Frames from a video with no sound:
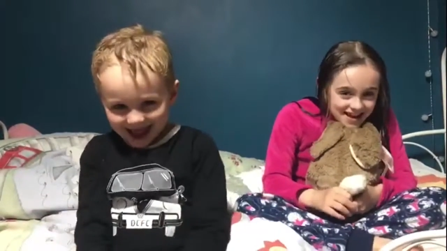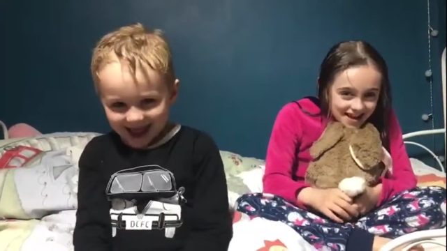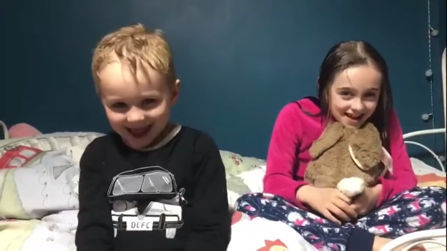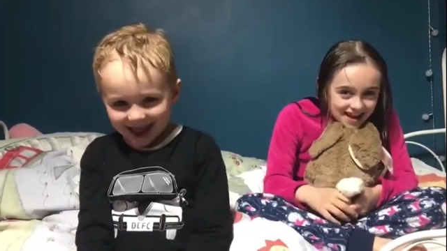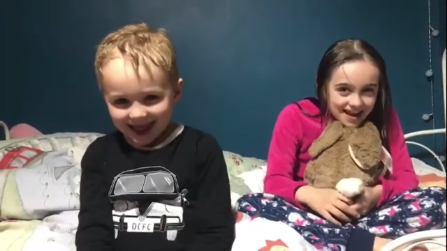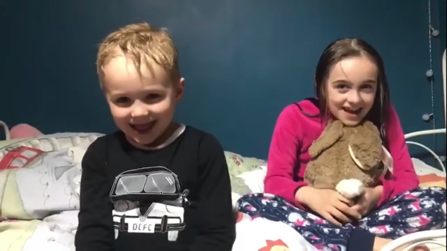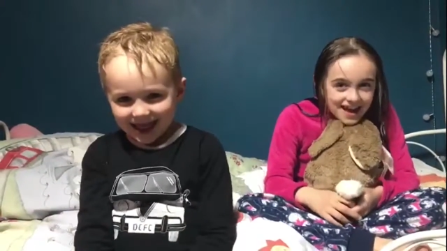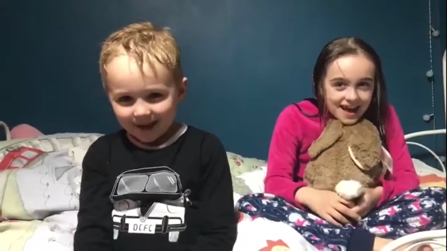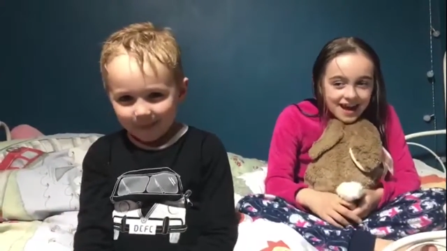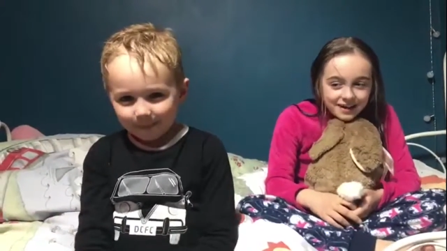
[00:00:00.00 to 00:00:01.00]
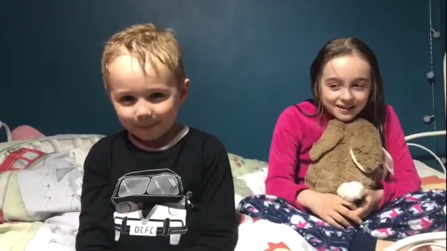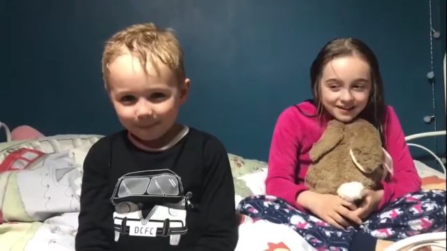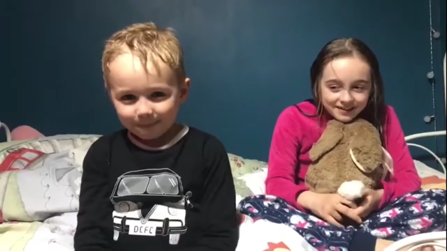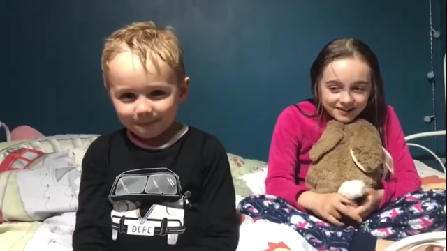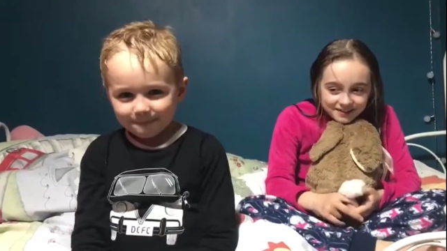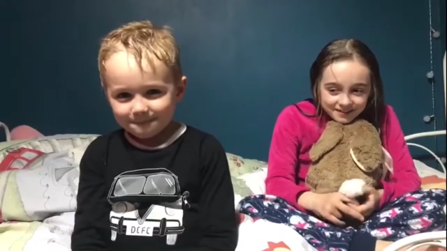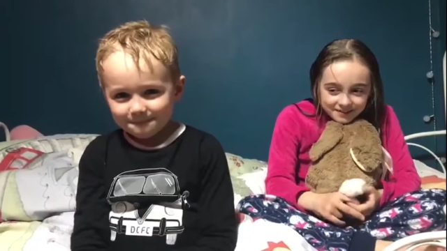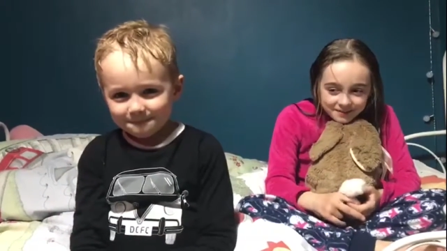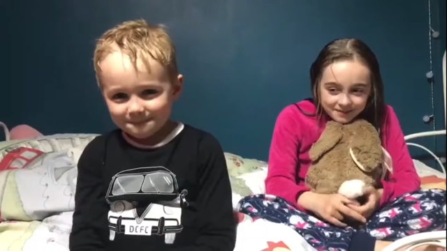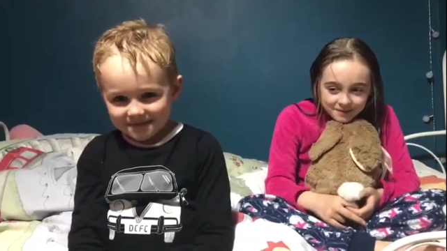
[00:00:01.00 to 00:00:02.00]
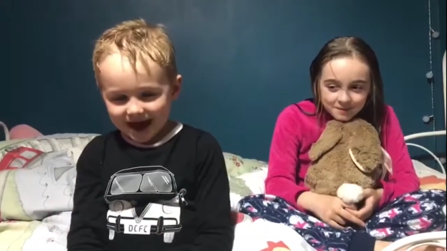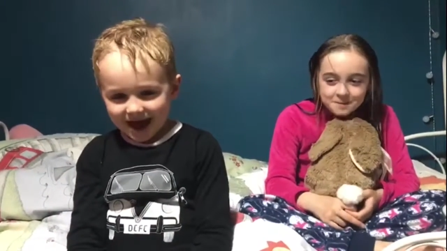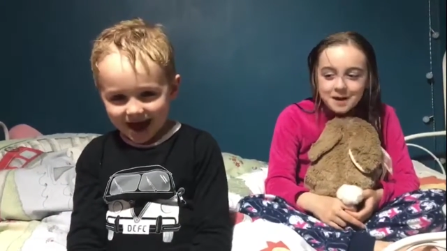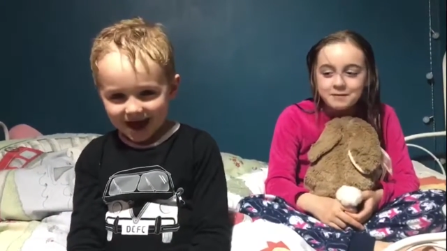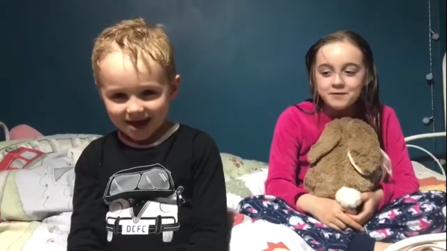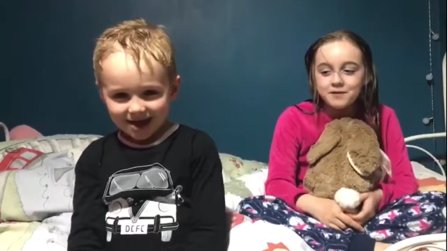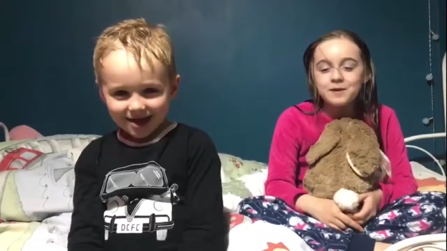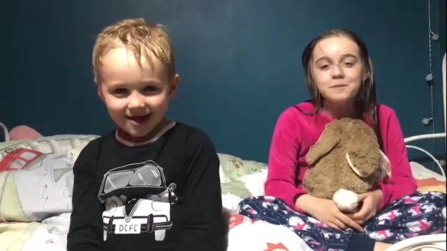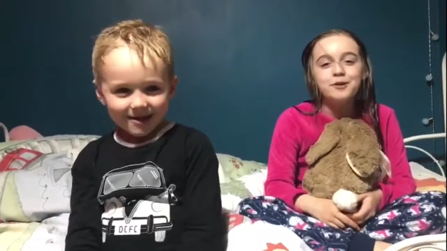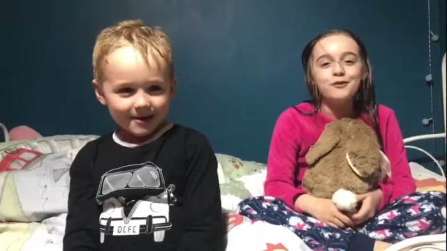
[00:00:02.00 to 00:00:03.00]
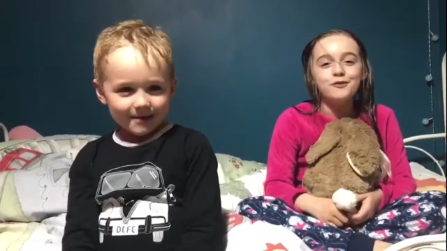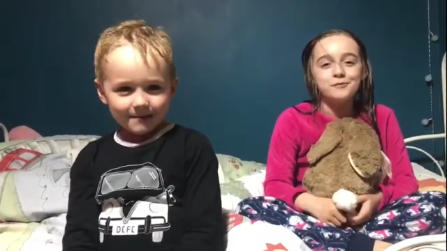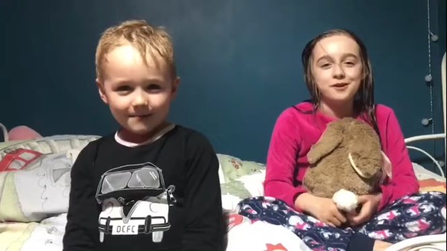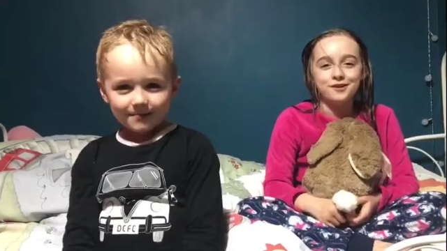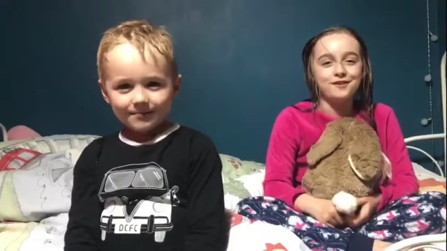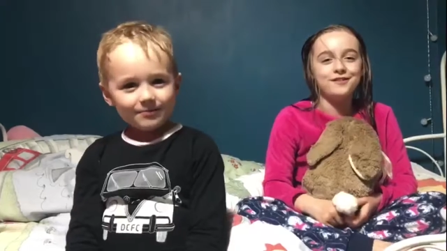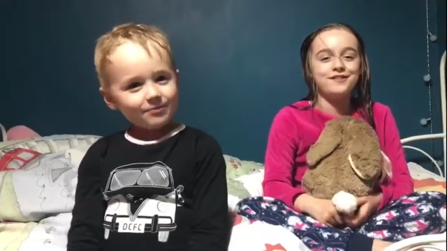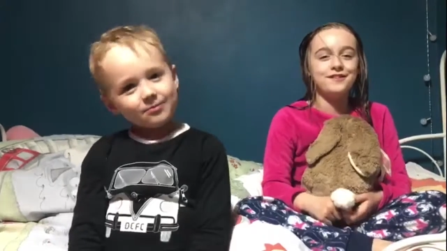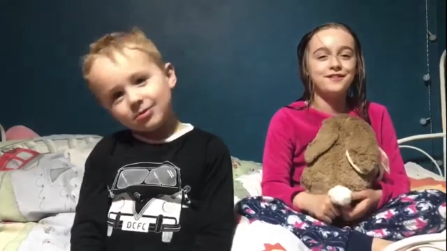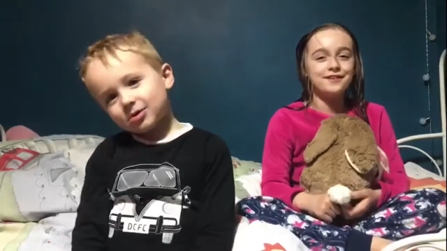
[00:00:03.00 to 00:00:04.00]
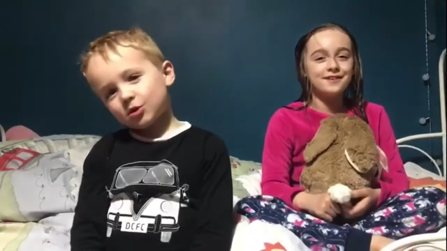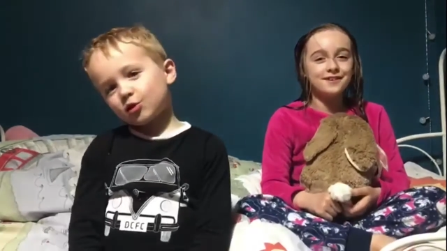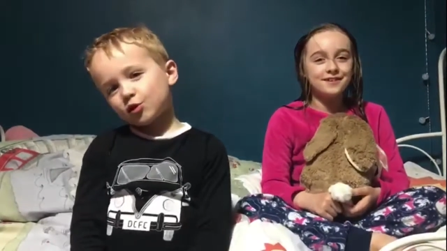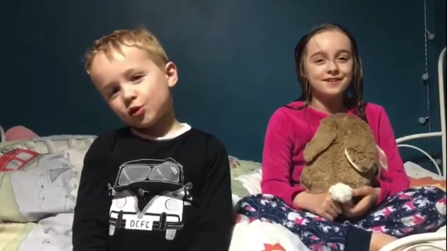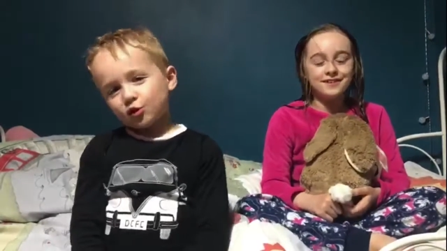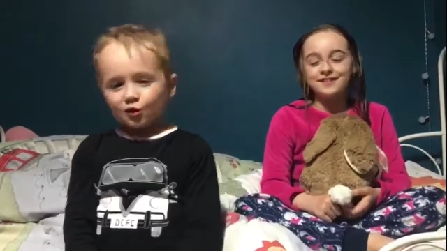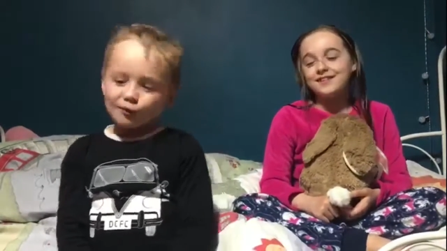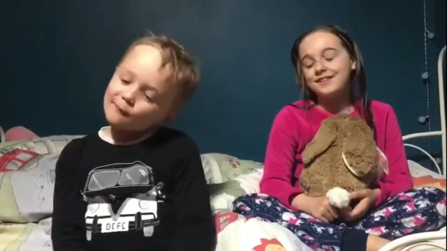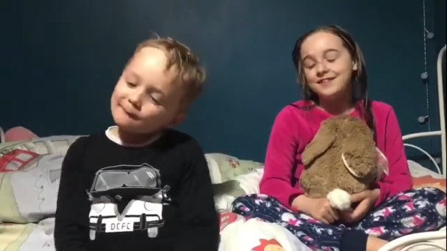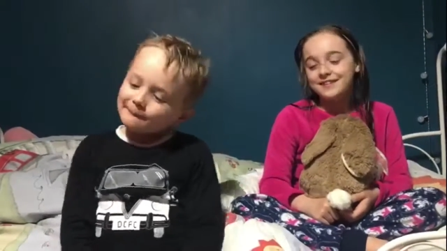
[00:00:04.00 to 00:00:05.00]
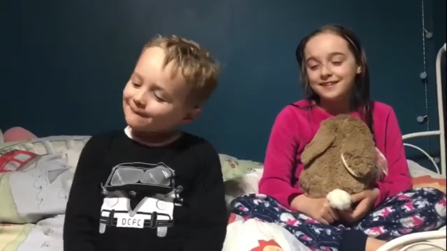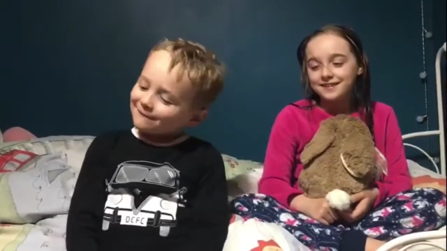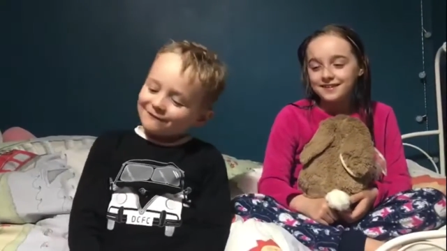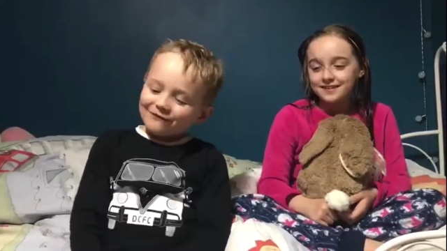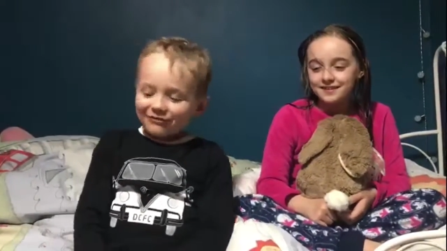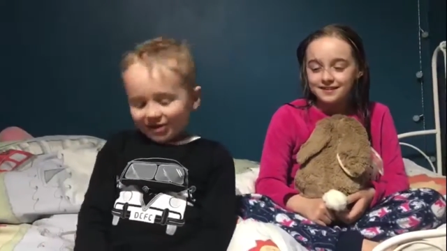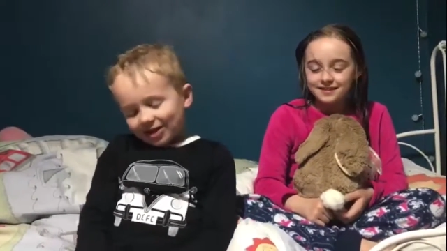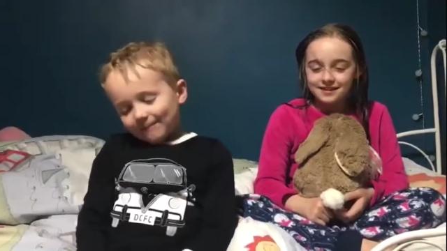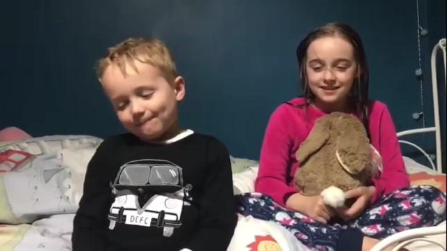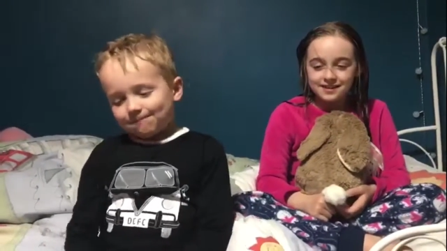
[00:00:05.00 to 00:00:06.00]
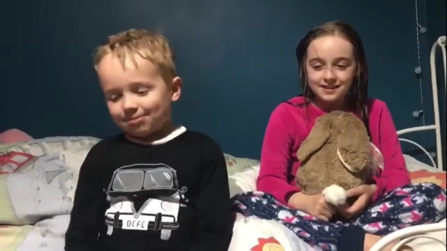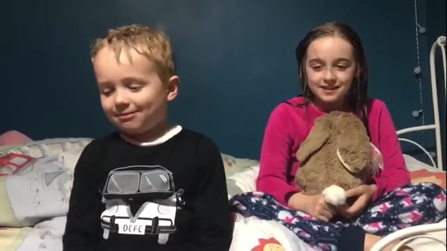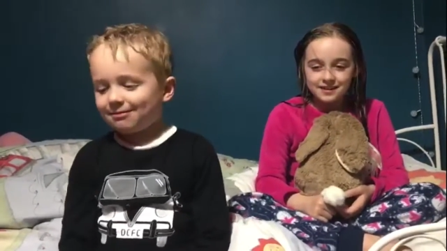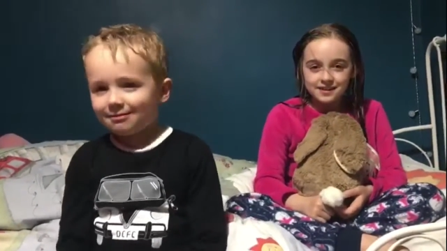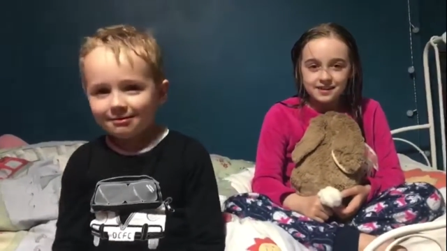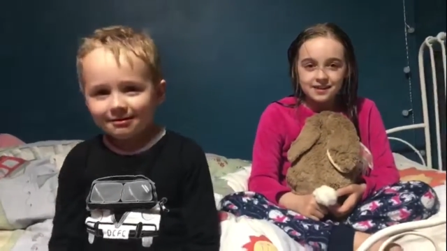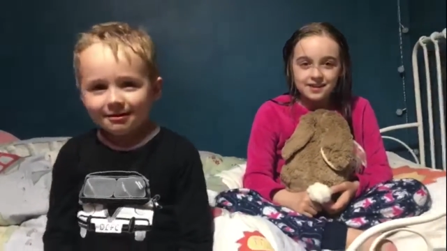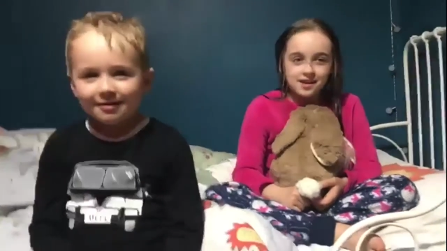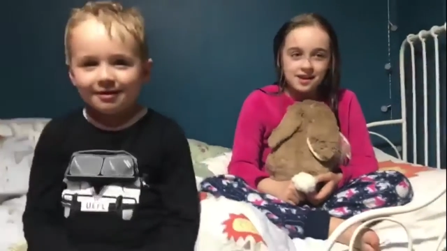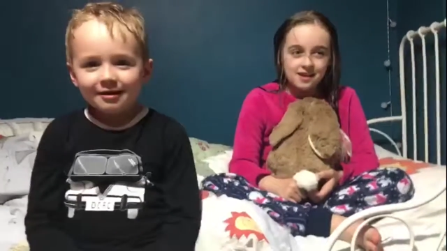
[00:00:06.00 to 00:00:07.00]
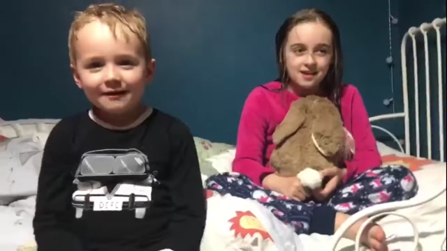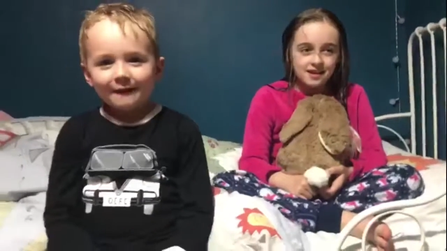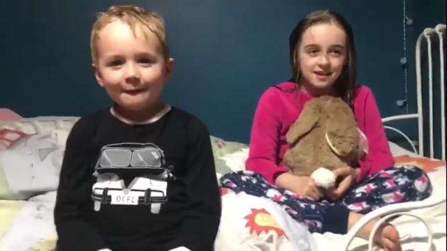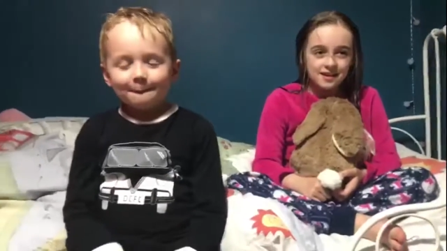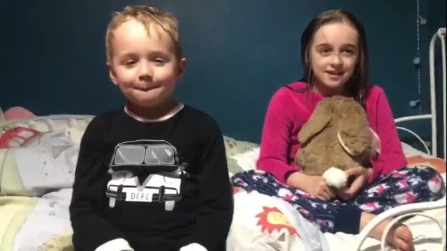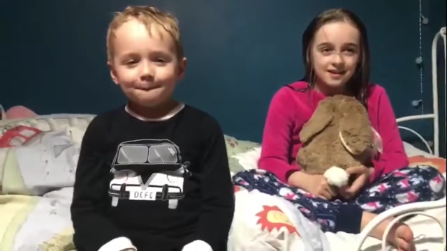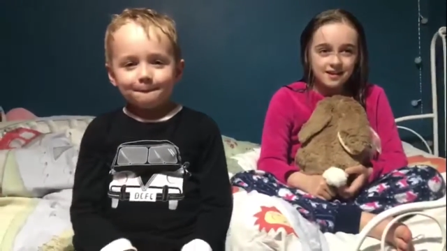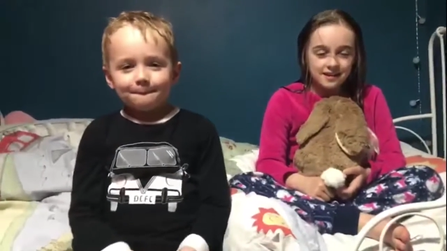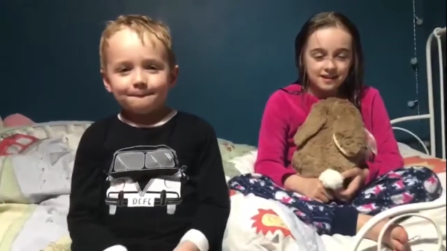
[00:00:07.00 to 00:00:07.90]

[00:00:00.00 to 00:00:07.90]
Speaker 1: With your shadow?
Speaker 2: Yeah. Maybe funny movements.
Speaker 1: Funny movements, maybe, yeah. So what would you say to people who were thinking